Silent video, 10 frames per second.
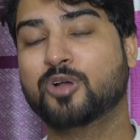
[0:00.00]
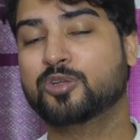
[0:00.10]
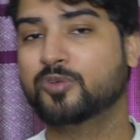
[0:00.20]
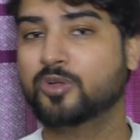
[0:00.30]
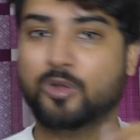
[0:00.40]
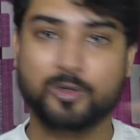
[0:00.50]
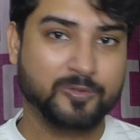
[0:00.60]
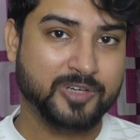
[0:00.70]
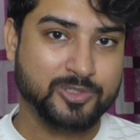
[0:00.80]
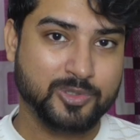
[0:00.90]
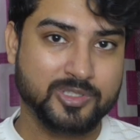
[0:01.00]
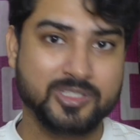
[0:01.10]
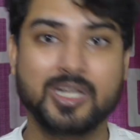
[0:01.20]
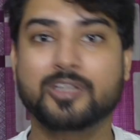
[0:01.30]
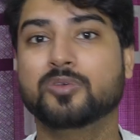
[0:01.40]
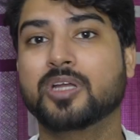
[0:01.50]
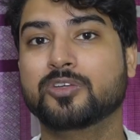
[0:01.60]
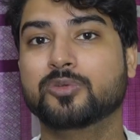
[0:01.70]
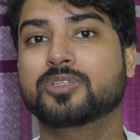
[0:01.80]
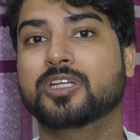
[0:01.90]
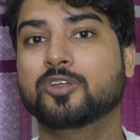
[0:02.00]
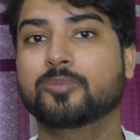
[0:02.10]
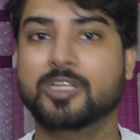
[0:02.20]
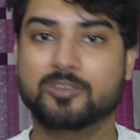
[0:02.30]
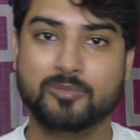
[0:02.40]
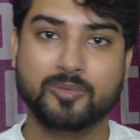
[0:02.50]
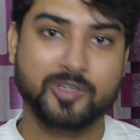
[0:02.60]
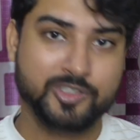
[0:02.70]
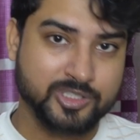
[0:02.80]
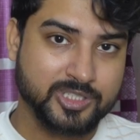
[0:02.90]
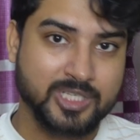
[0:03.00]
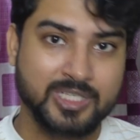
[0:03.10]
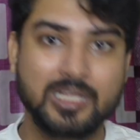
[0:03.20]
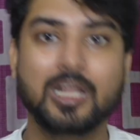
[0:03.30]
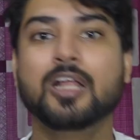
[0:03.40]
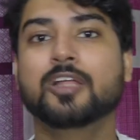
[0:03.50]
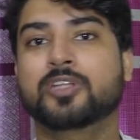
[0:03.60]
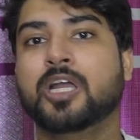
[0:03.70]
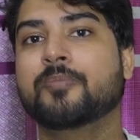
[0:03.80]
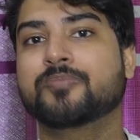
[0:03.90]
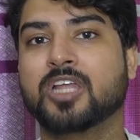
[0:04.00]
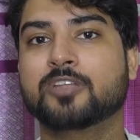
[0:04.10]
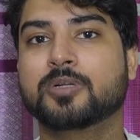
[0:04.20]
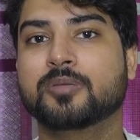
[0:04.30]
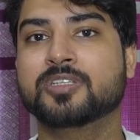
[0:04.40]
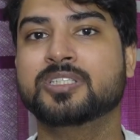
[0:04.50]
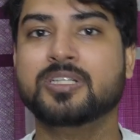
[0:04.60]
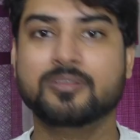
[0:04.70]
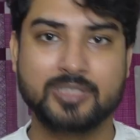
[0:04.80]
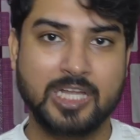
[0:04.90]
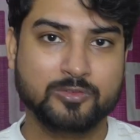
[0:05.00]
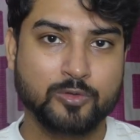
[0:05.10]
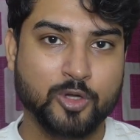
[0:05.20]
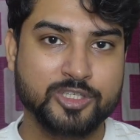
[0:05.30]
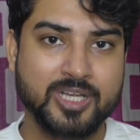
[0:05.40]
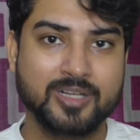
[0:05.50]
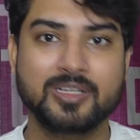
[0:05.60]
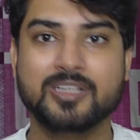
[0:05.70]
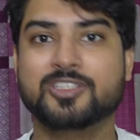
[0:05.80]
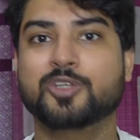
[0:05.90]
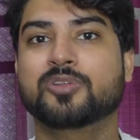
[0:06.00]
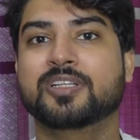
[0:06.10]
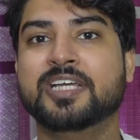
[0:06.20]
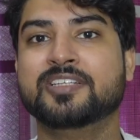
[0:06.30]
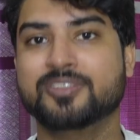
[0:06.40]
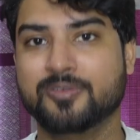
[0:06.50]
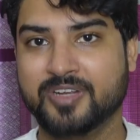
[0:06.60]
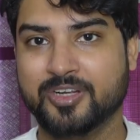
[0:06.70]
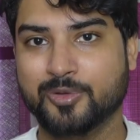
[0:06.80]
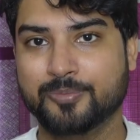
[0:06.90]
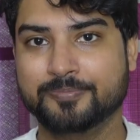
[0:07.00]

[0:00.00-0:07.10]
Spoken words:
box for a lot of resources that you can use in your placement preparation journey. So yeah, that's pretty much it. Thanks for watching. Let's see you in the next video.